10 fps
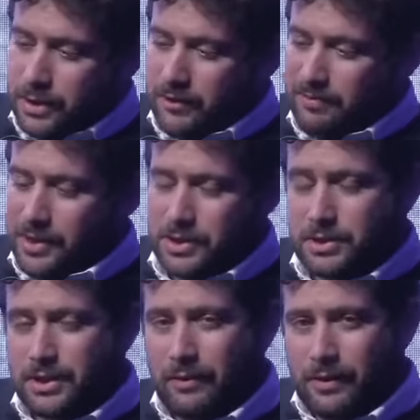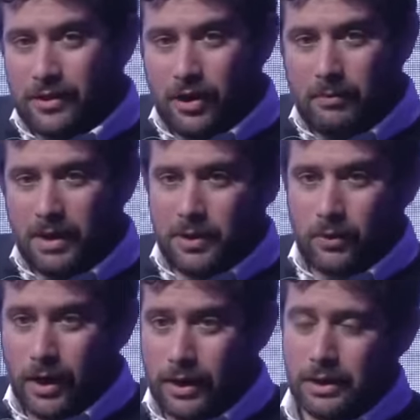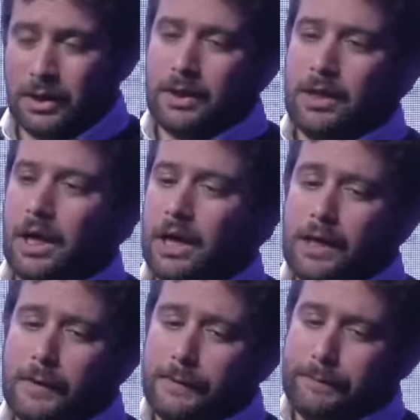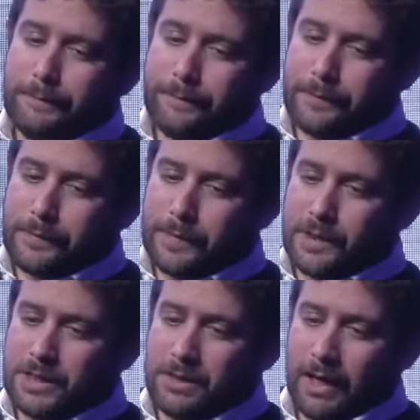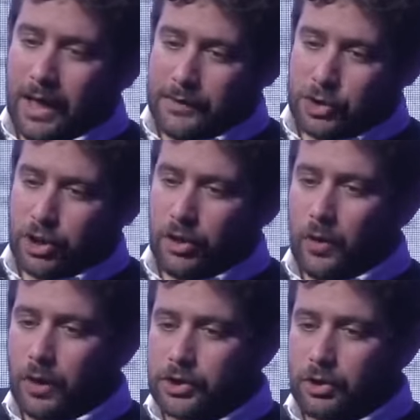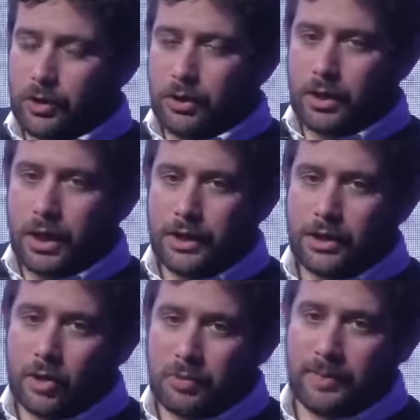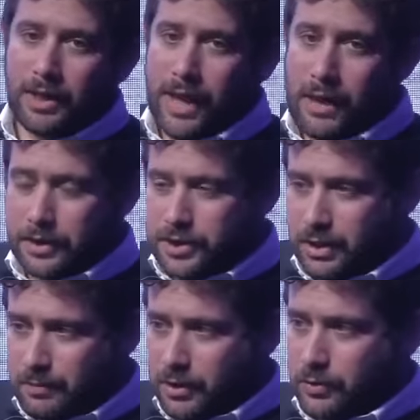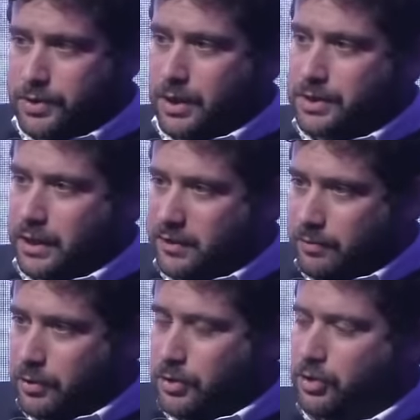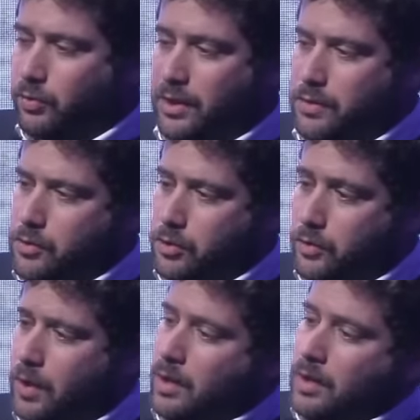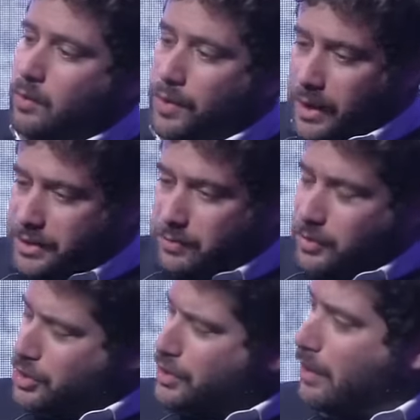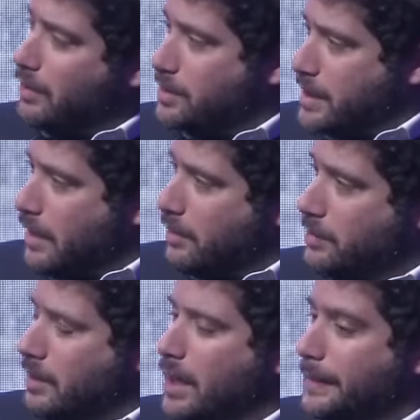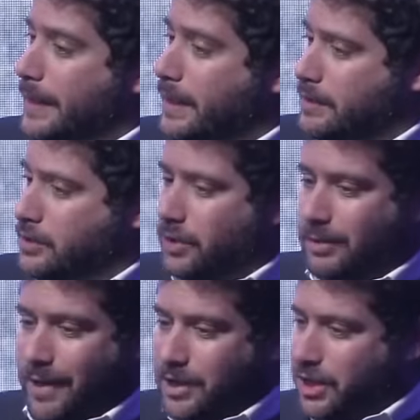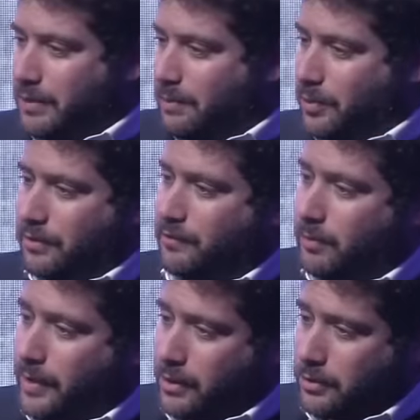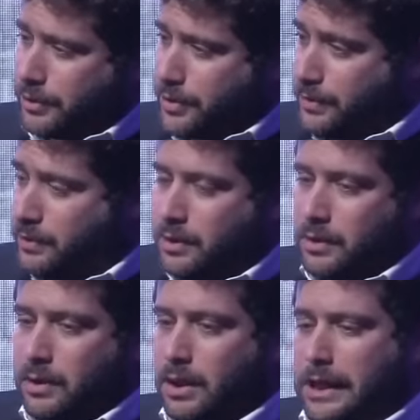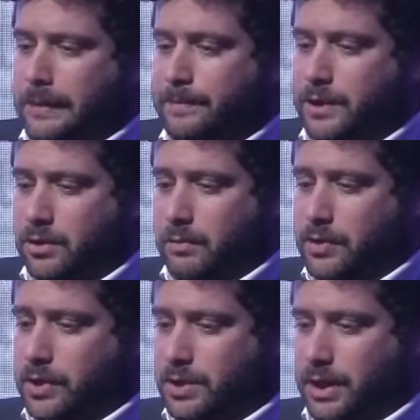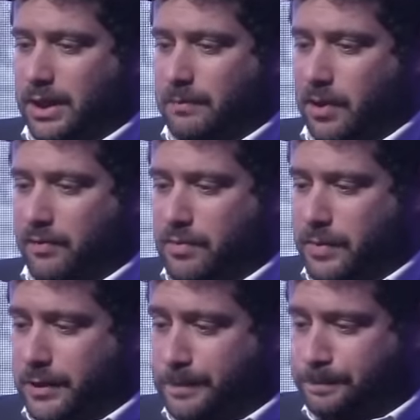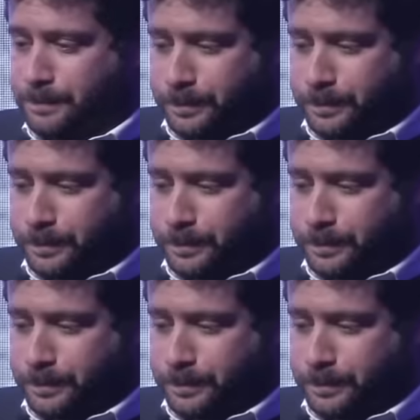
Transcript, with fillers: thick of pieces that they thought might be right. Um, the team behind the show, our showrunner, Kahani Cooperman, Alex Gibney, who was the executive producer, went through with us, and we just narrowed it down, and then started matching them up with filmmakers. And, um, you know, the most exciting part for me,